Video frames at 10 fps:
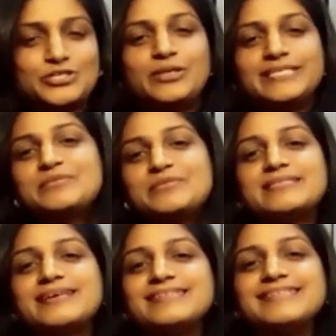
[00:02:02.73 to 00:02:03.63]
oil
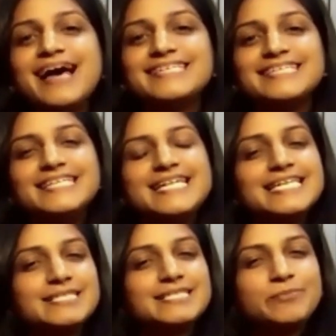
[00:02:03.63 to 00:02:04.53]
database is that
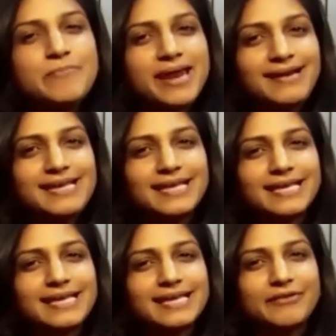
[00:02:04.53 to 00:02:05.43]
it merely
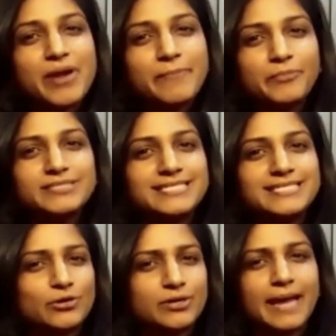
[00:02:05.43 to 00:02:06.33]
represents
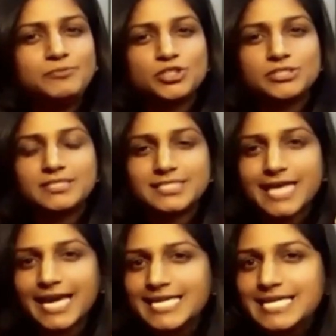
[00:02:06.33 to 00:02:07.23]
or captures a
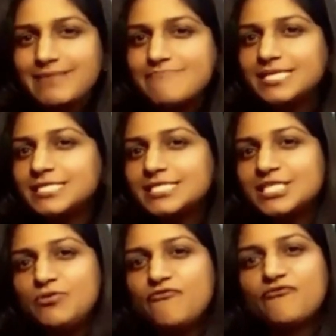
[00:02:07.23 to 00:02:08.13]
tiny,
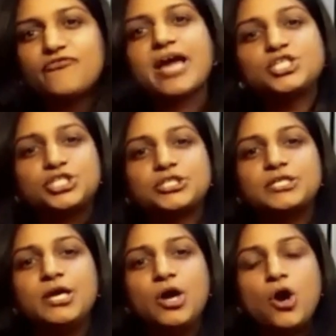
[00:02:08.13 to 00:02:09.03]
minuscule
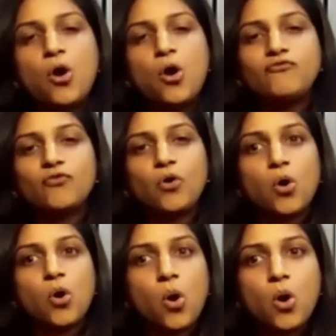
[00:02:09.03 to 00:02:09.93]
fraction of
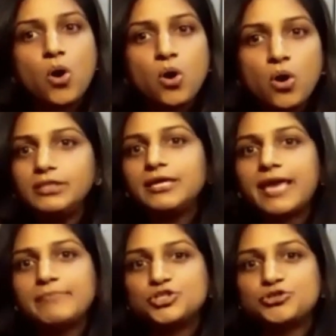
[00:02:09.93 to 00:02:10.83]
all the
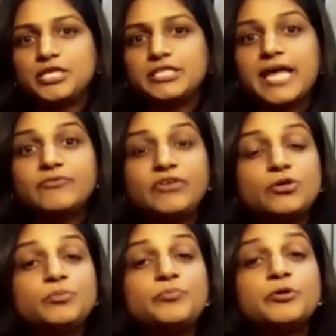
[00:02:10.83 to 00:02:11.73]
chemistry that we
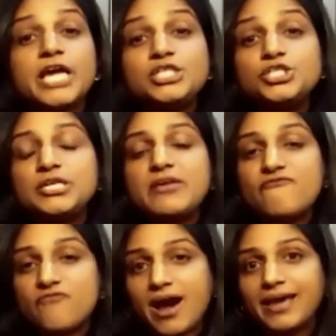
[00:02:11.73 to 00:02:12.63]
could potentially
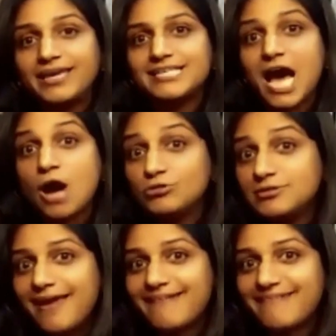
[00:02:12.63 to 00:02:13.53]
find out
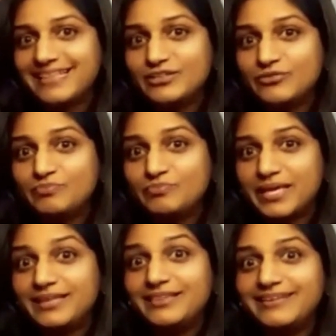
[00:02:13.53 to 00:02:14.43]
there in
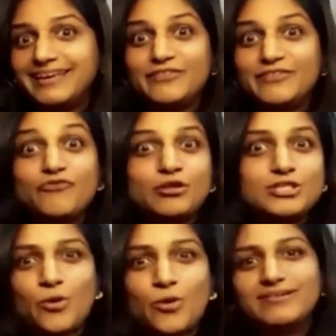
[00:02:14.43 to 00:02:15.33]
the full
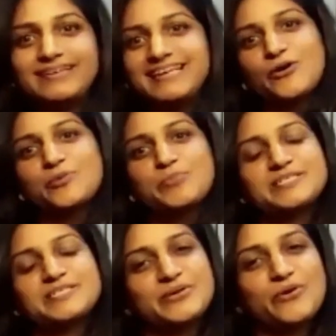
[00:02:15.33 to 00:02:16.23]
scholarly
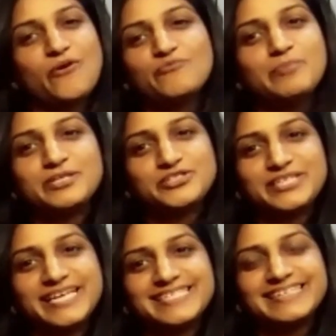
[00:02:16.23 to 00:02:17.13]
corpus, of published
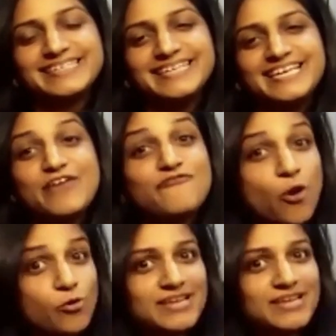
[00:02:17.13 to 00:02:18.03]
data, if
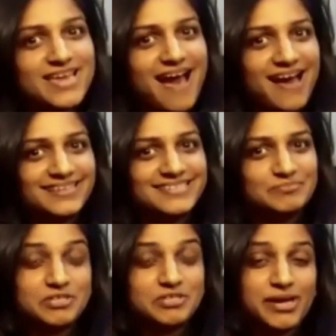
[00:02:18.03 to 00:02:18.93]
only we had
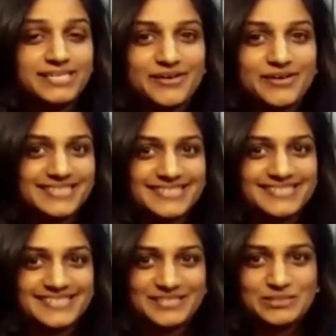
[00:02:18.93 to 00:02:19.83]
greater
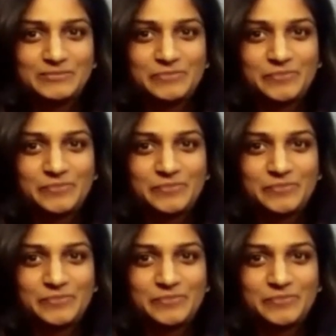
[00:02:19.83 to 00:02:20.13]
access.